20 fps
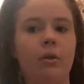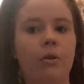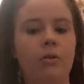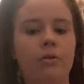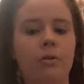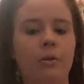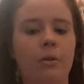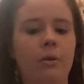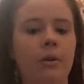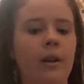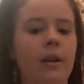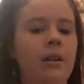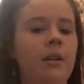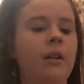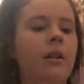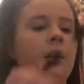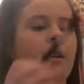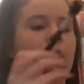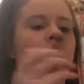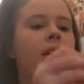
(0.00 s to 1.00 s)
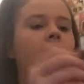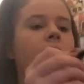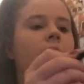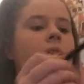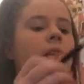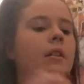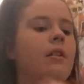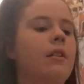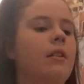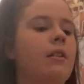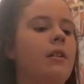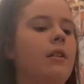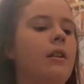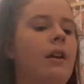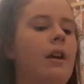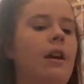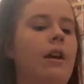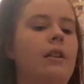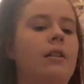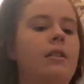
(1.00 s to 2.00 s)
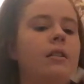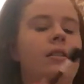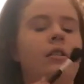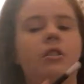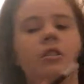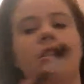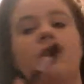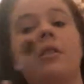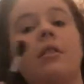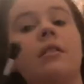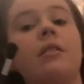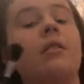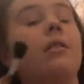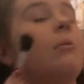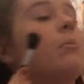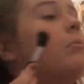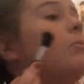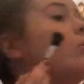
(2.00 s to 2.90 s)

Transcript: contouring, and just